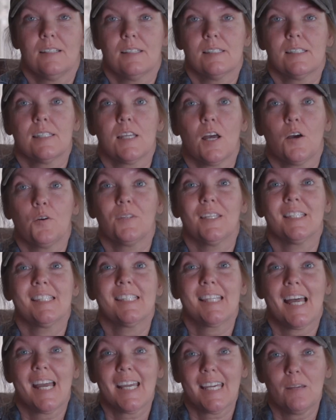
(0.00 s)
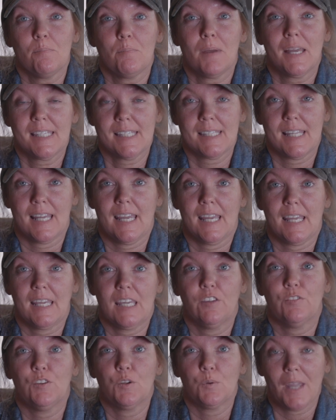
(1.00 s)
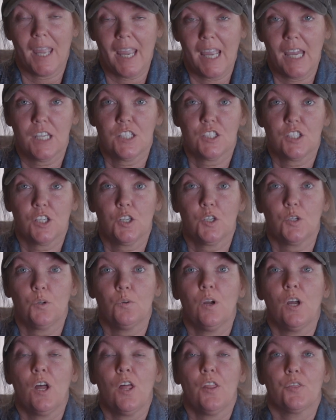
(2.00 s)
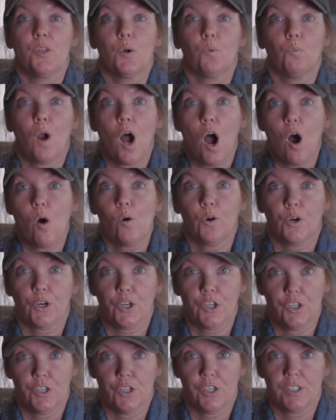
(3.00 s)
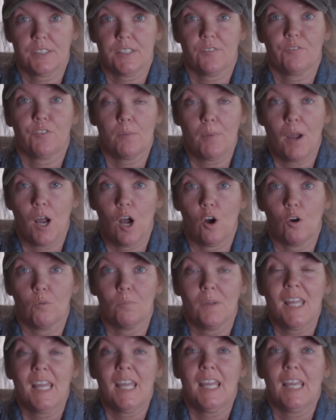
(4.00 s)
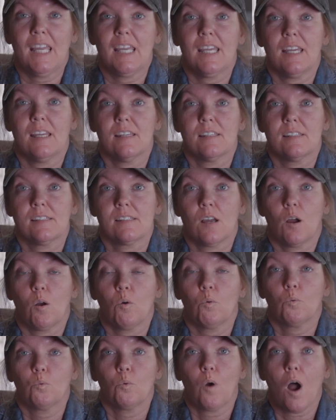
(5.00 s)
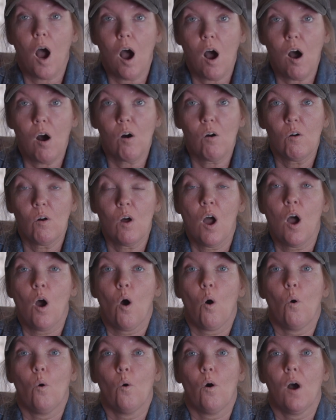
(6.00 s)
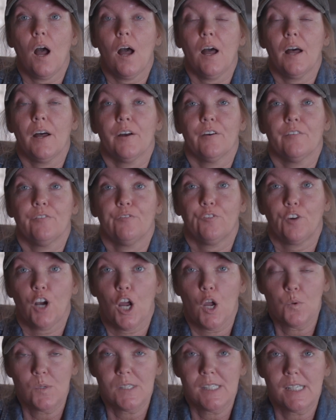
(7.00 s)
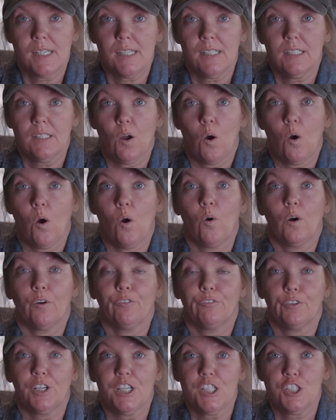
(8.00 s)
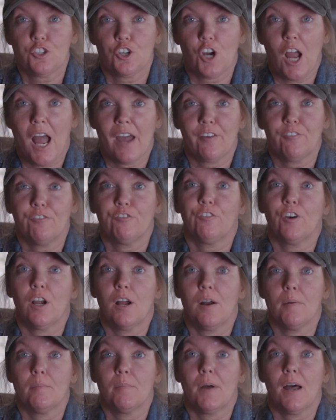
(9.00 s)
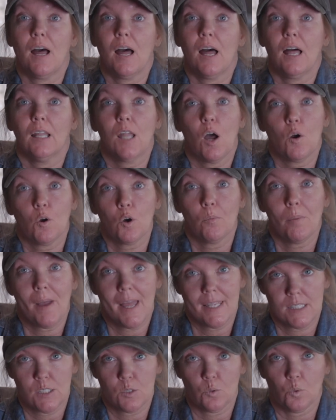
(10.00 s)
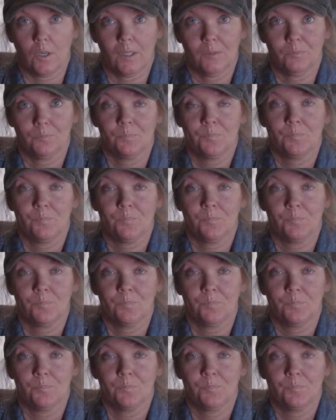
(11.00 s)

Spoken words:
So the second best thing, if you can't do the raw or cooked from home, is raw, frozen, or freeze-dried from a local pet store.